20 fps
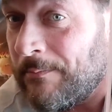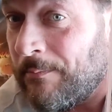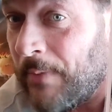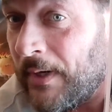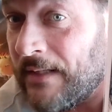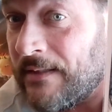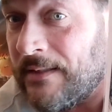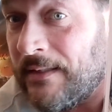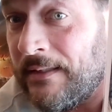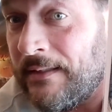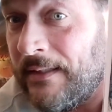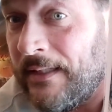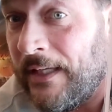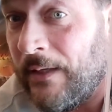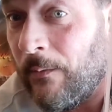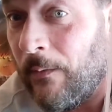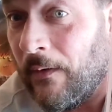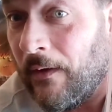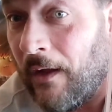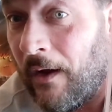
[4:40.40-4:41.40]
But
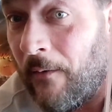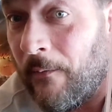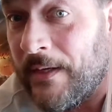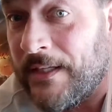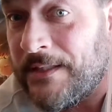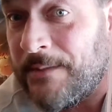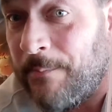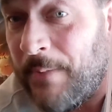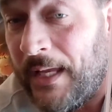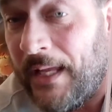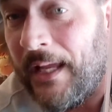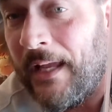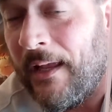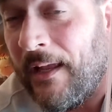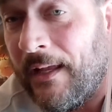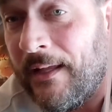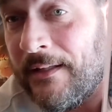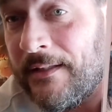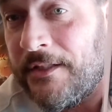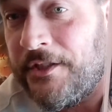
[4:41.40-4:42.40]
he will always be